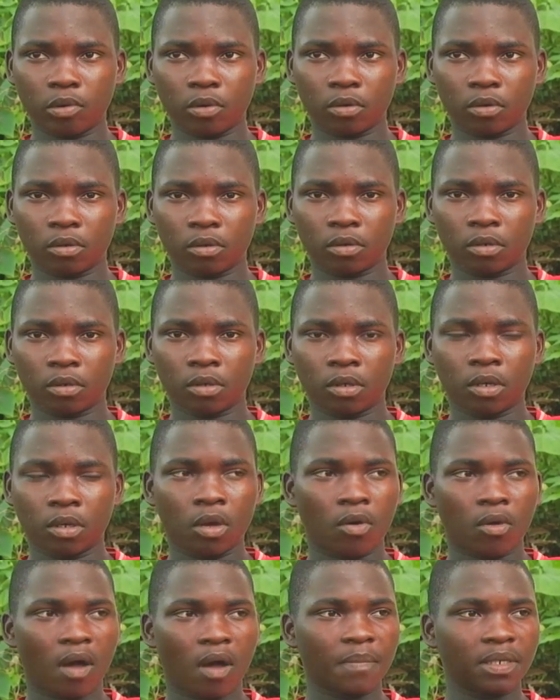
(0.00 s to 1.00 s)
I woke up
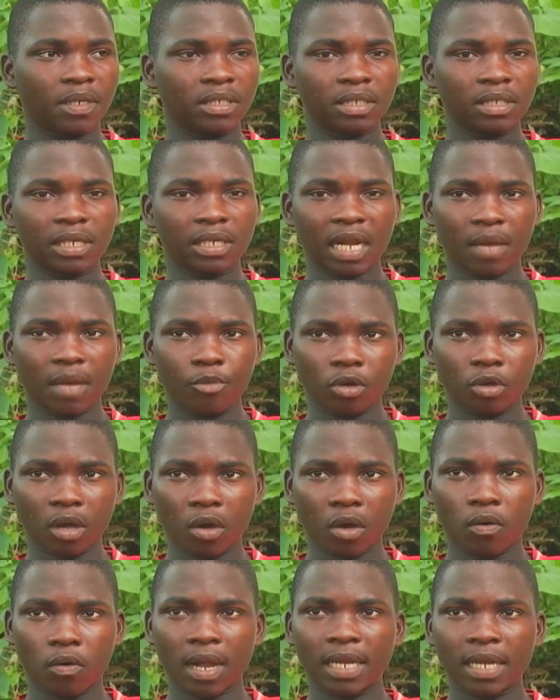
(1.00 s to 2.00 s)
and fell
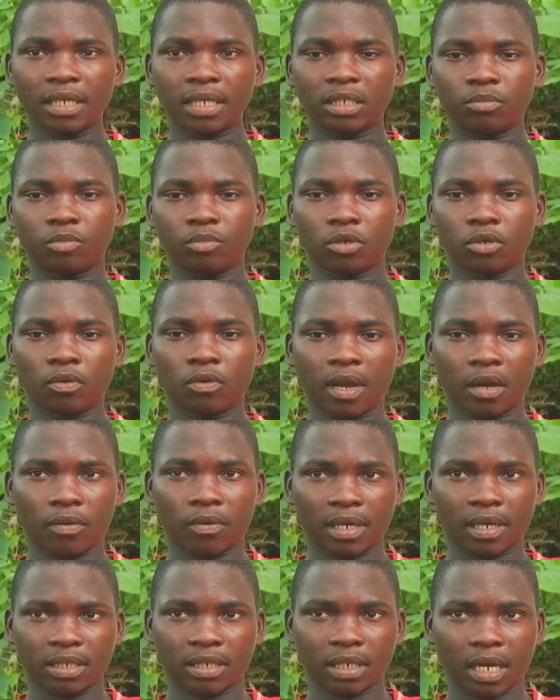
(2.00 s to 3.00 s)
directly into the hands of the
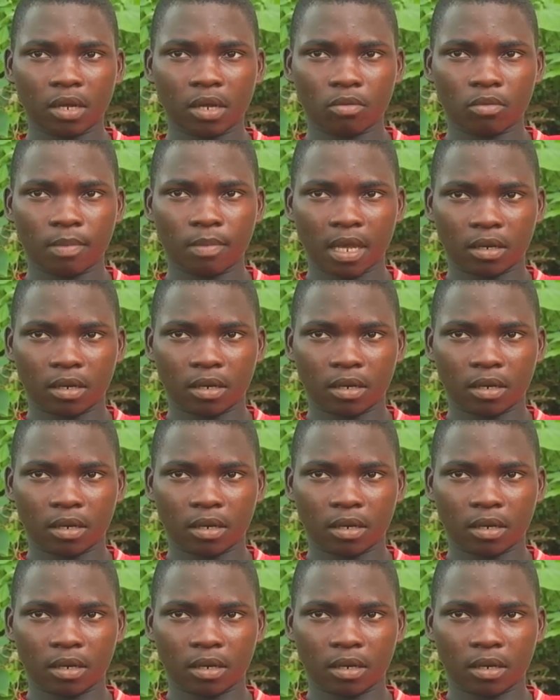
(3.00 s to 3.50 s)
Tongo Tongo.